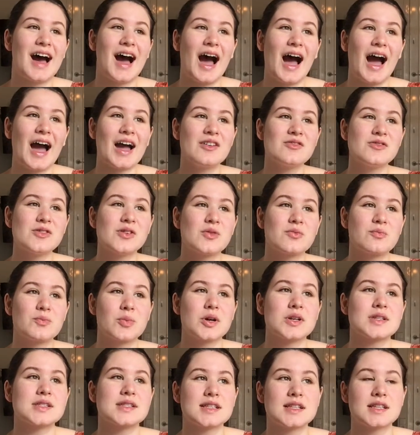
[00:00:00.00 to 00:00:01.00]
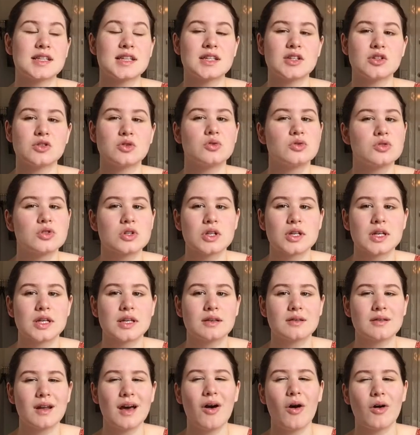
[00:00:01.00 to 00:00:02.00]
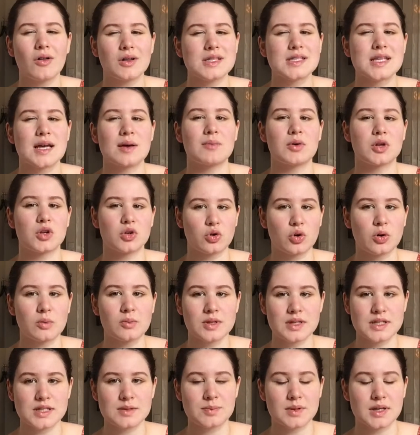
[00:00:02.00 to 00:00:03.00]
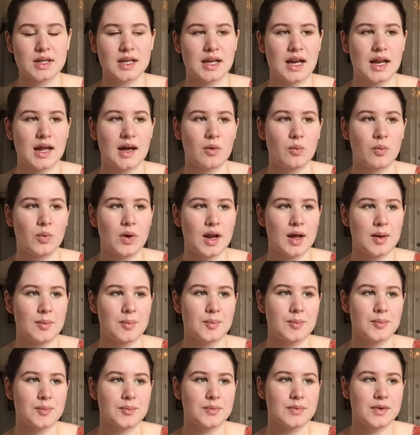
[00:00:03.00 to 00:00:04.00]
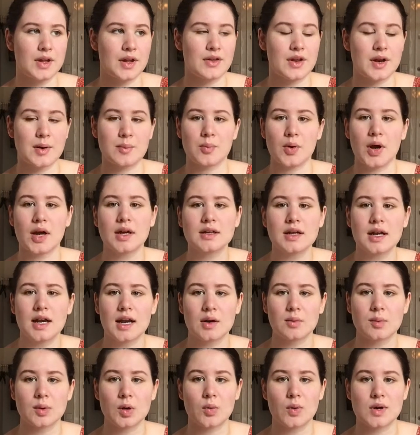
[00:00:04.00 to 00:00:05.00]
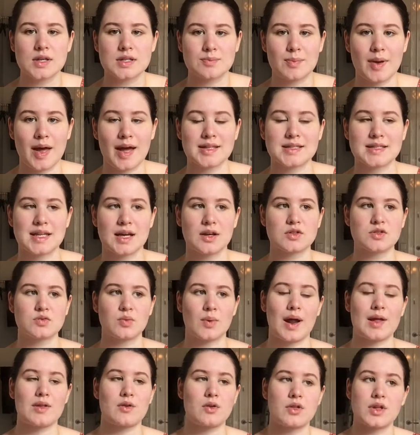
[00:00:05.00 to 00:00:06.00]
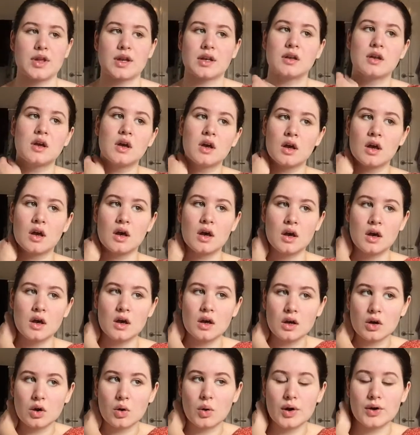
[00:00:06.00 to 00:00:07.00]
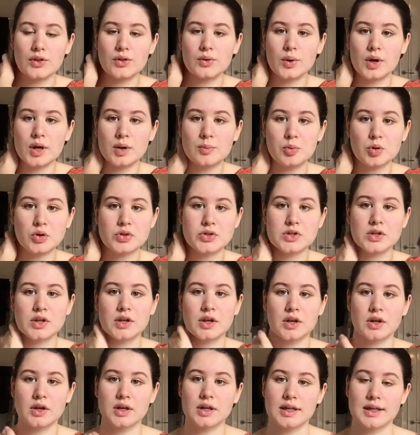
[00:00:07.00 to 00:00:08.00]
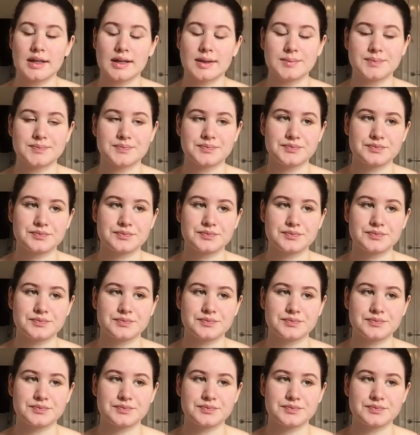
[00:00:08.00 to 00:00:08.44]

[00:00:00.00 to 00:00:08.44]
I personally usually, not all the time, but normally speaking, I, when I'm, now that I'm pregnant, I request pat downs rather than going through airport security.